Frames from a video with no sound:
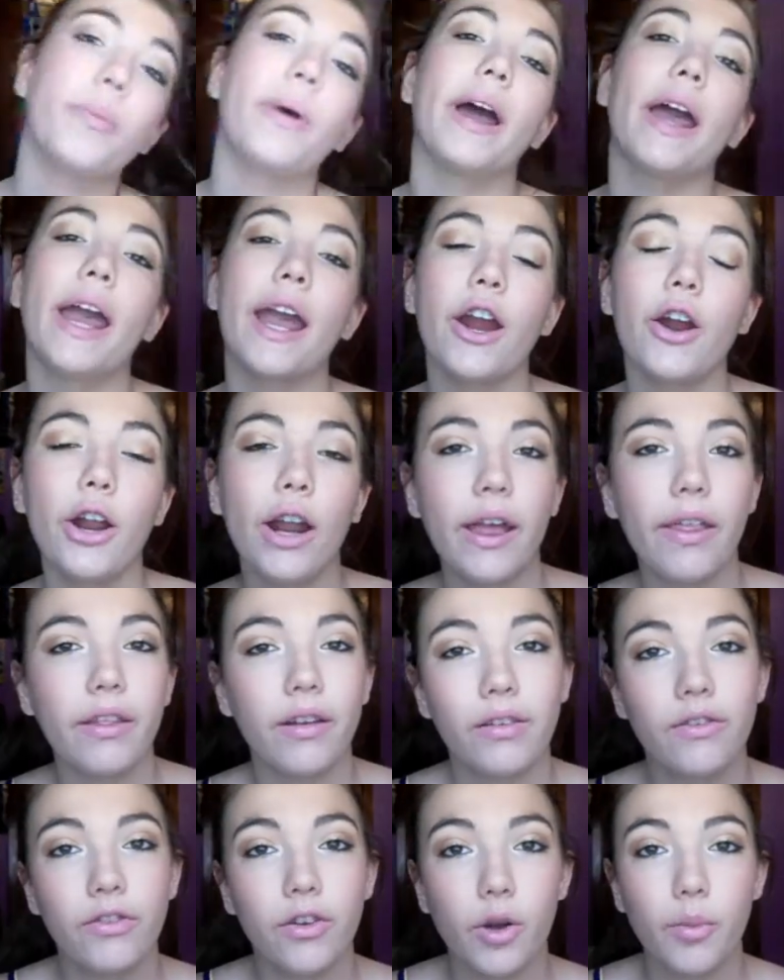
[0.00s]
my hair and
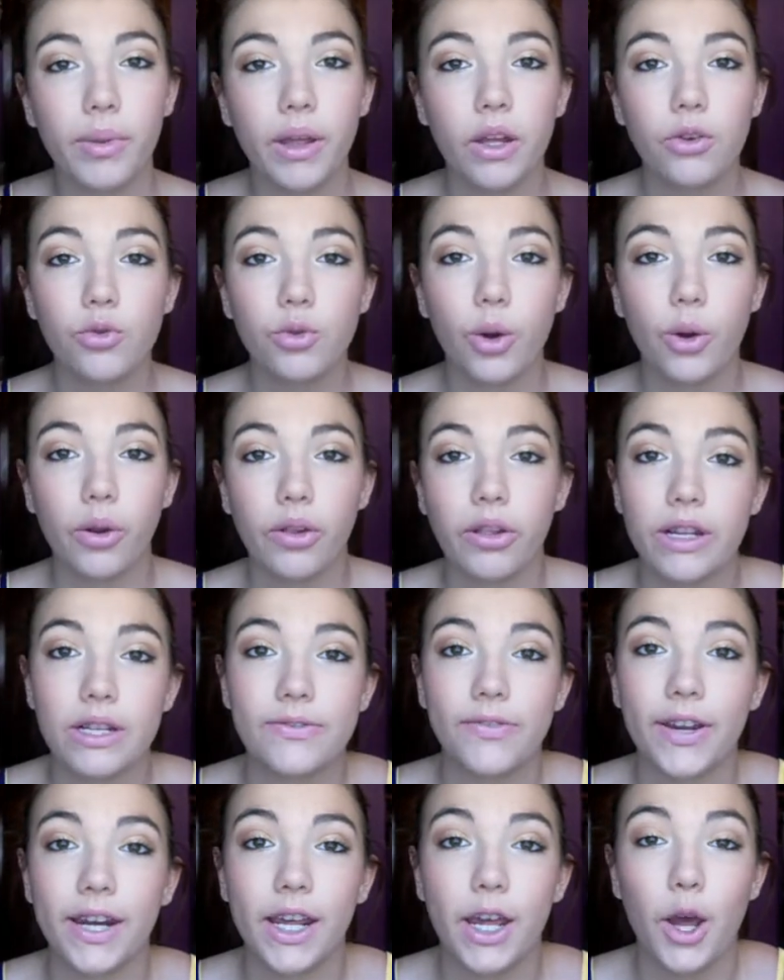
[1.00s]
then film the intro to this
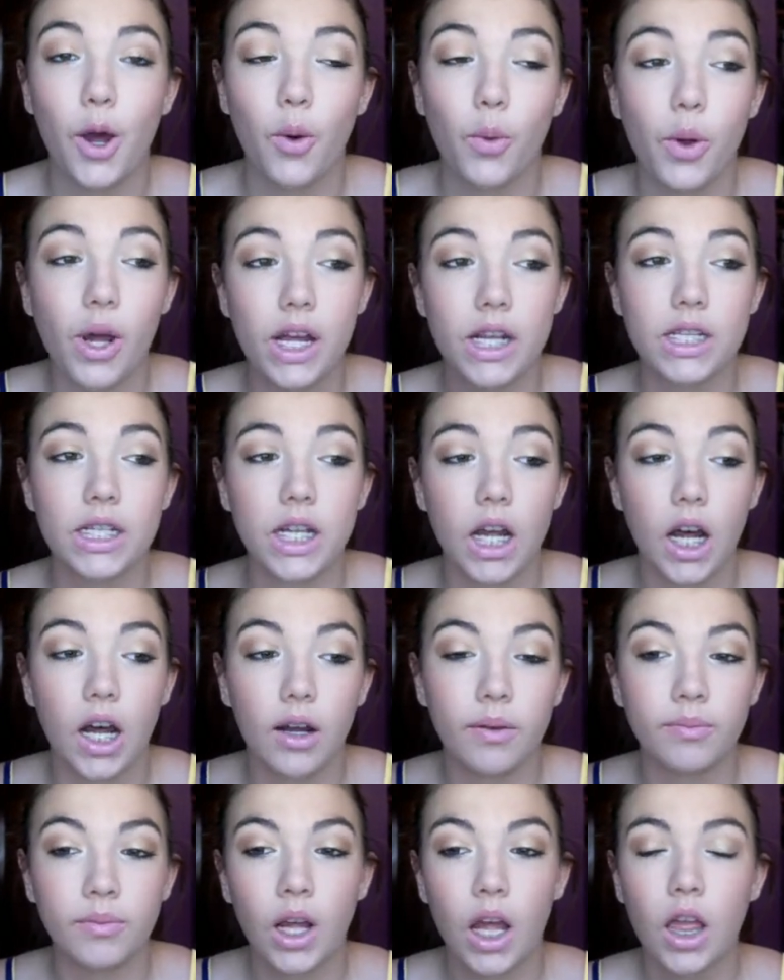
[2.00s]
video, because
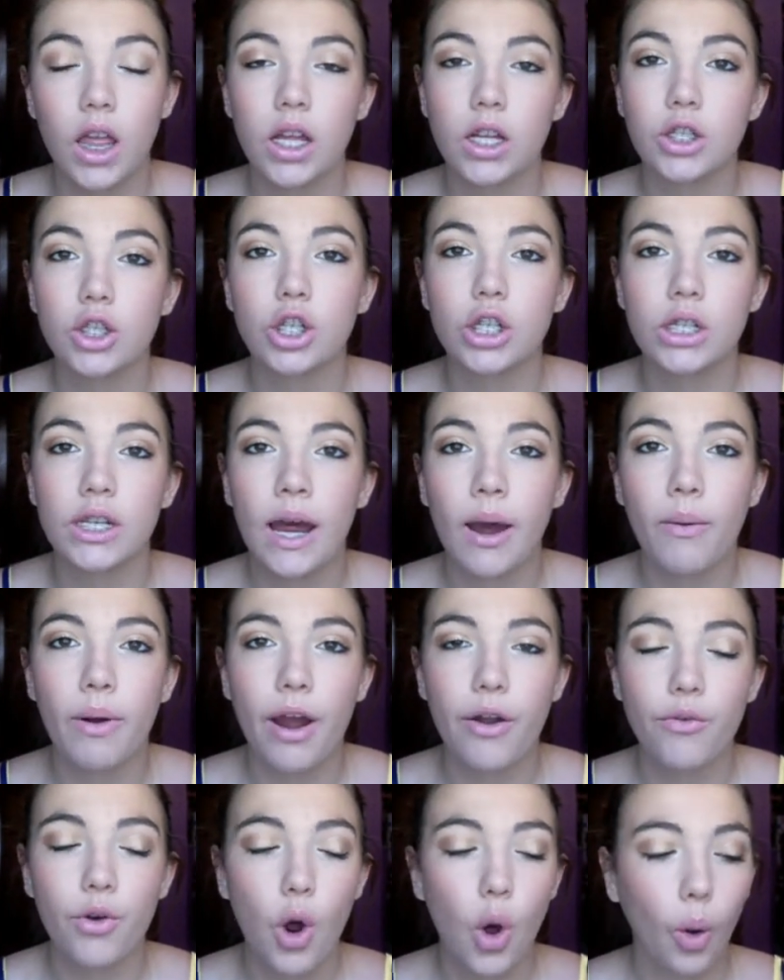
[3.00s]
that's just how
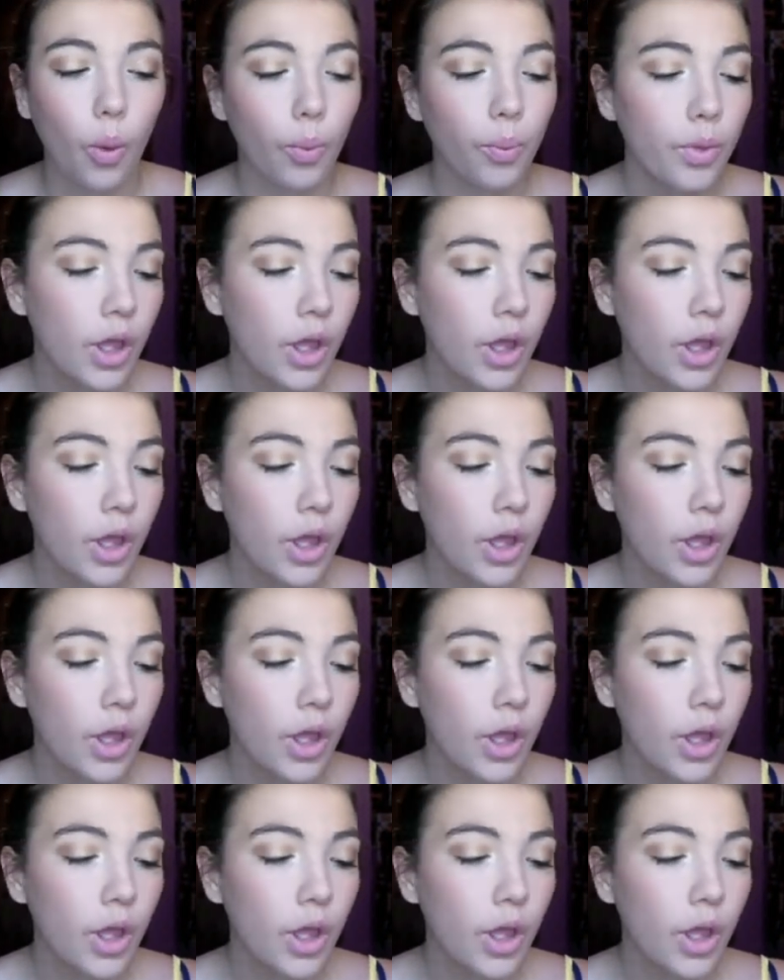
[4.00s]
I roll.